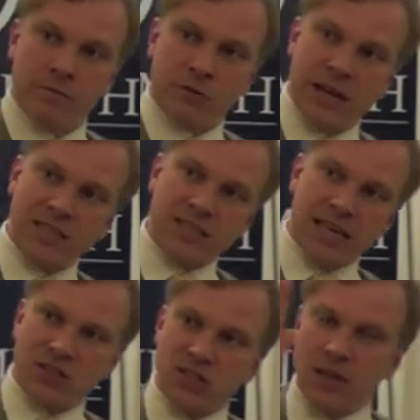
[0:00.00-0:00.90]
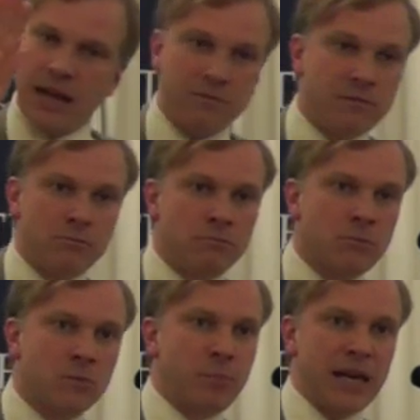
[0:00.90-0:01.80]
The ratings agency then
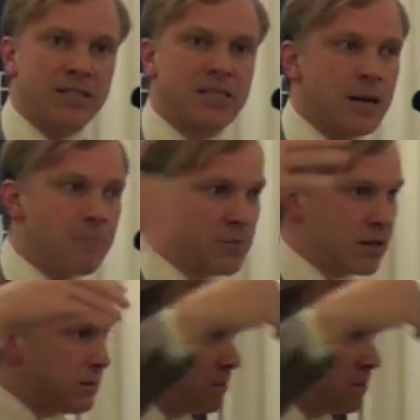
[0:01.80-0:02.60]
picks some